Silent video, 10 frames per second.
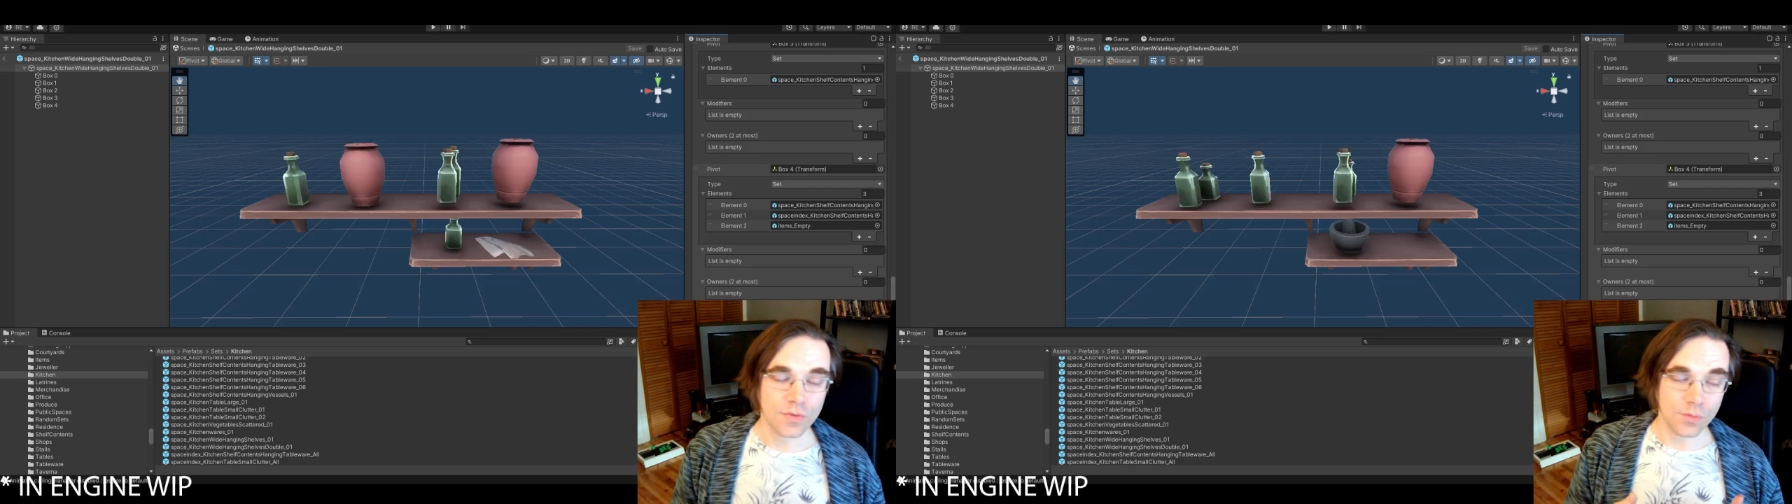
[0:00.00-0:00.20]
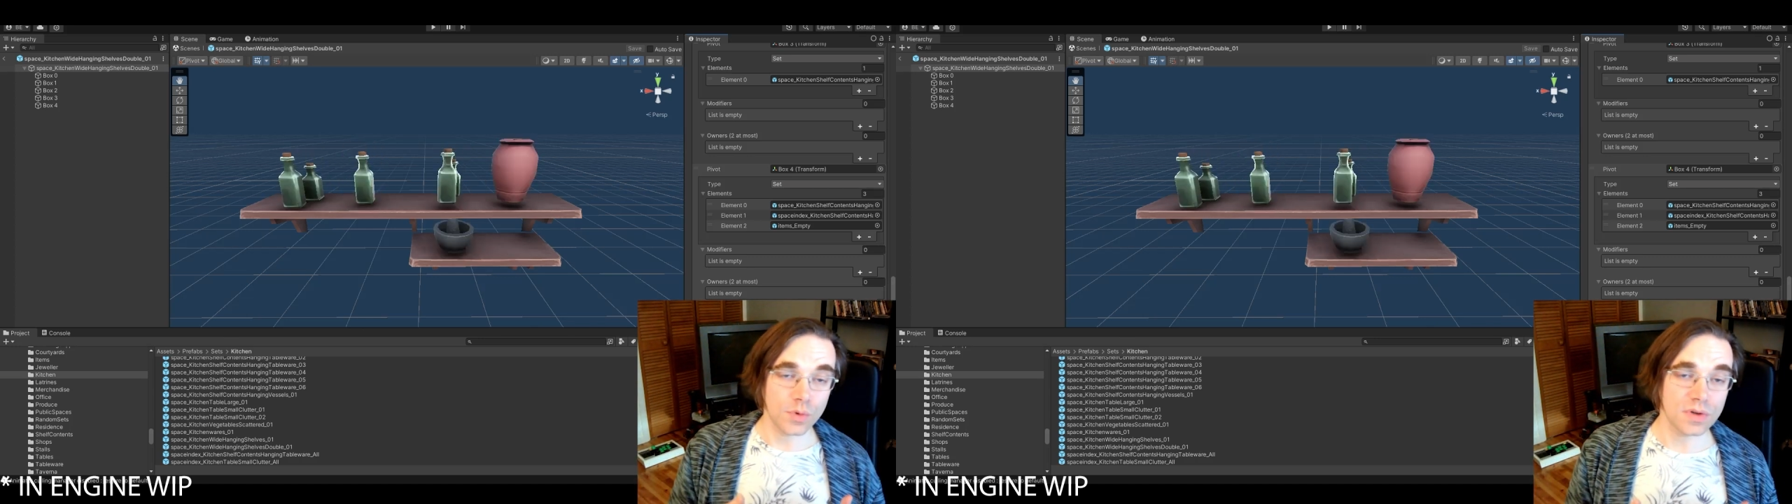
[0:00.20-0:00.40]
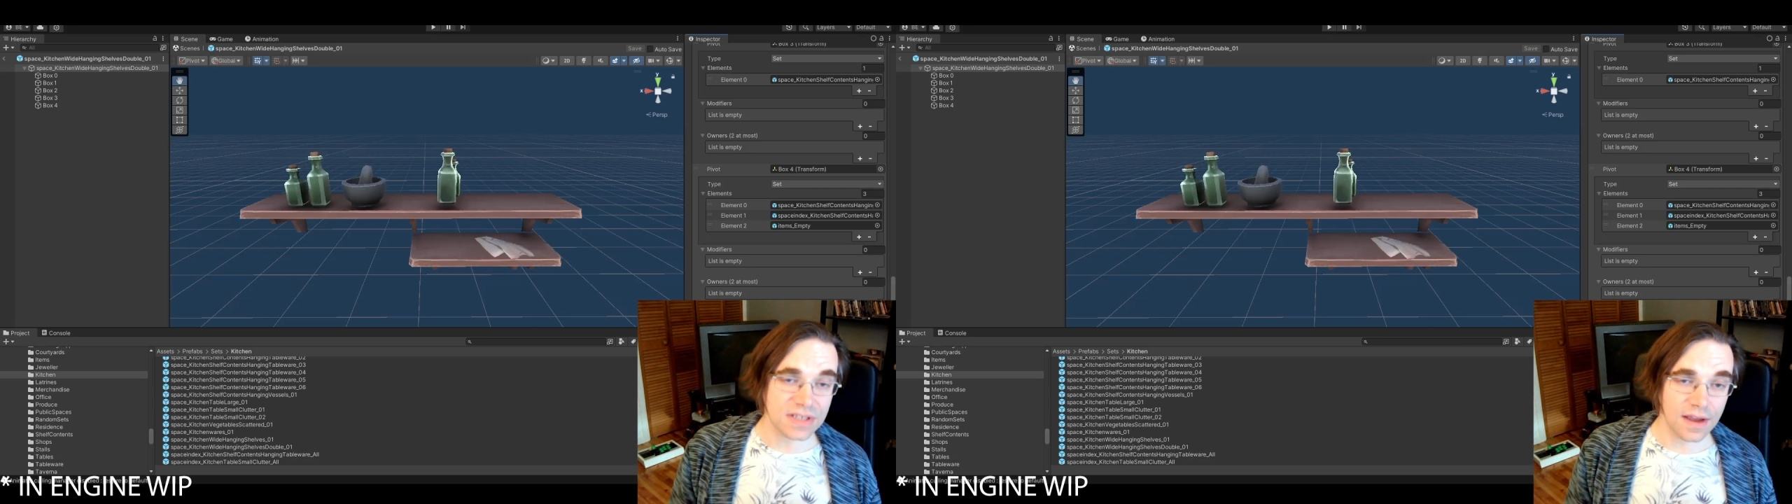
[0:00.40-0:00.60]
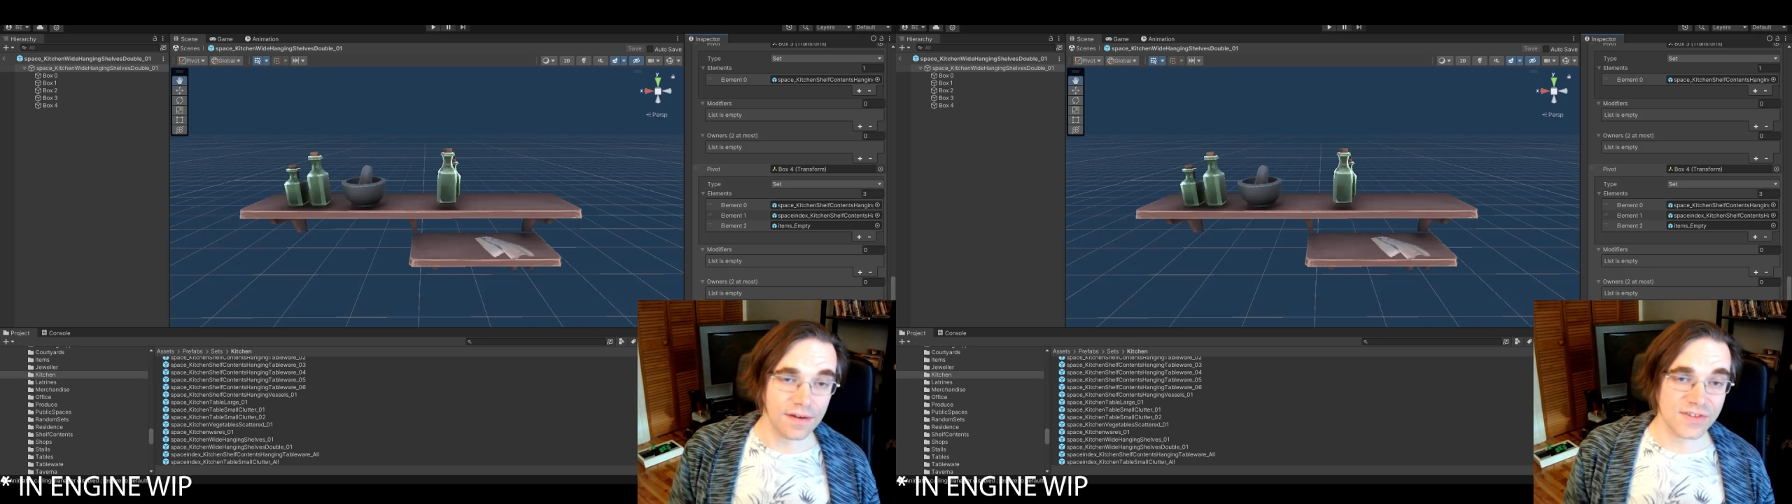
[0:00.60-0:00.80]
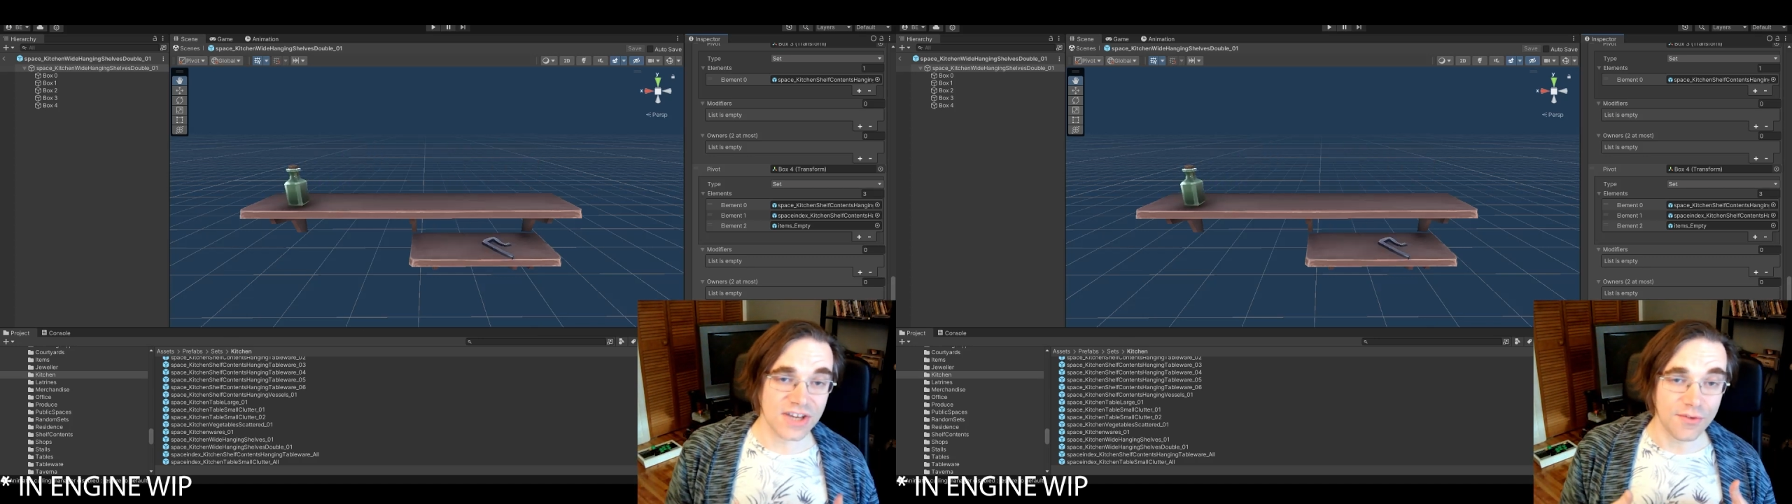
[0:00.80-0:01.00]
the rules
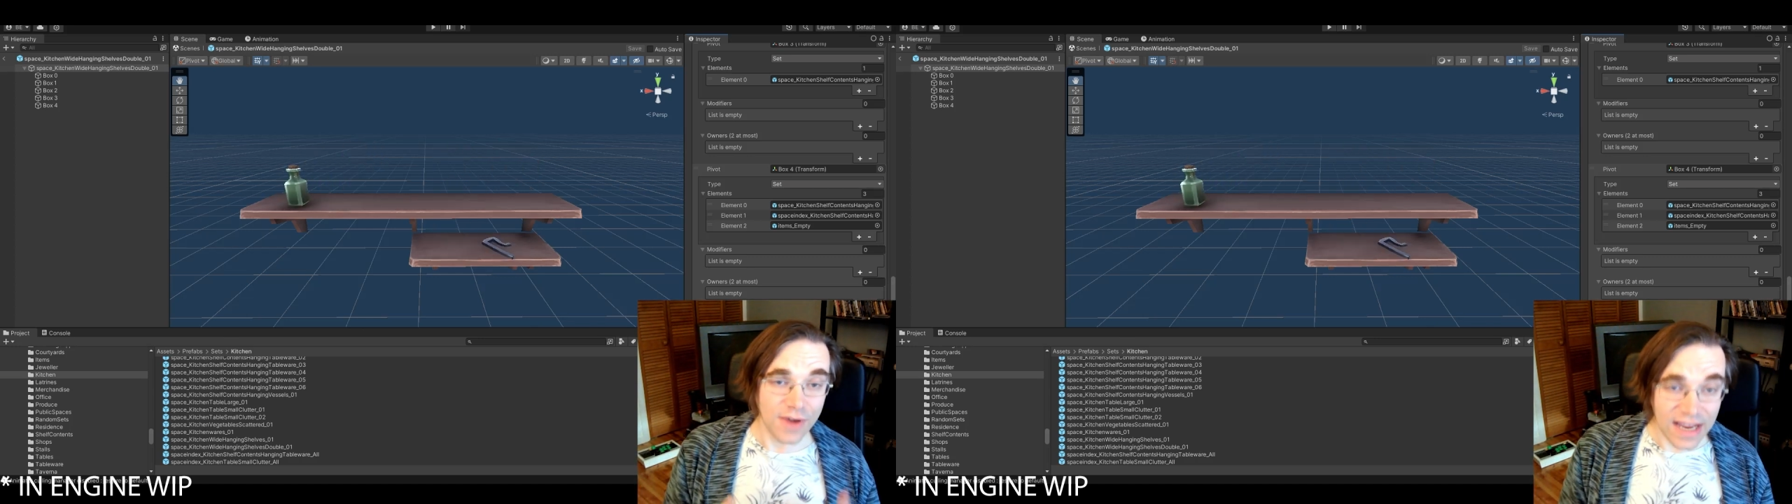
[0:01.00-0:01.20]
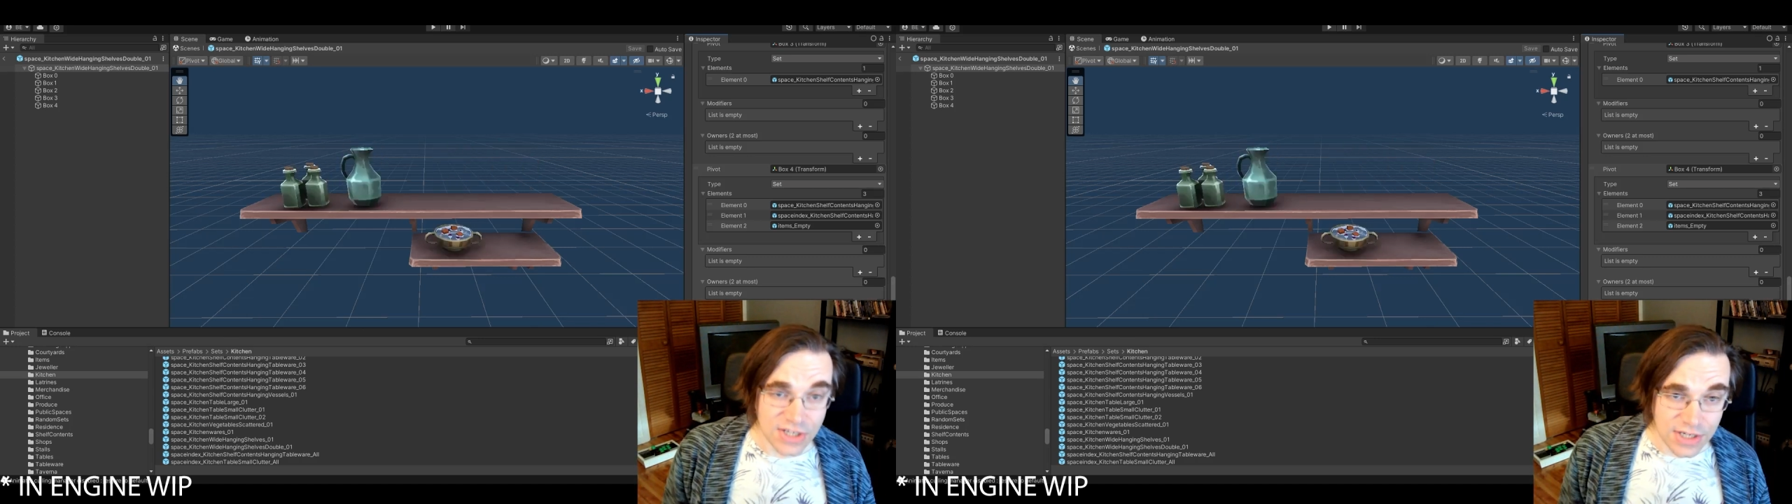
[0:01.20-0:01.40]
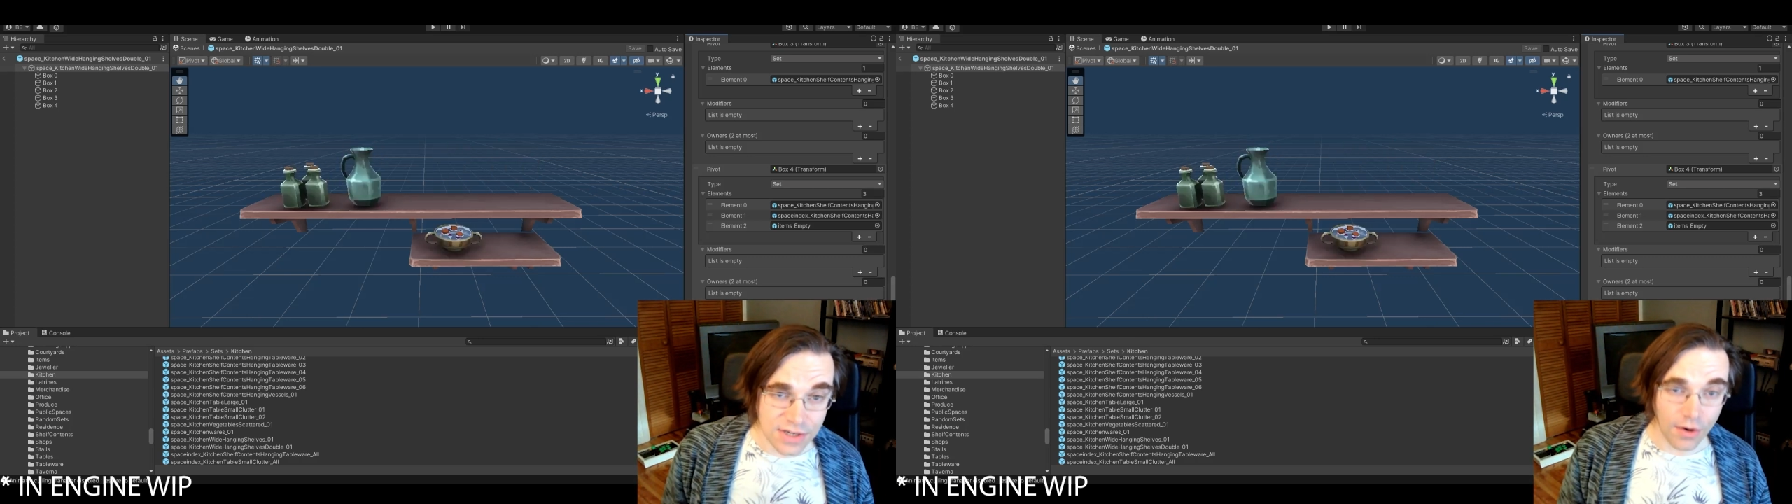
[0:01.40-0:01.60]
of generation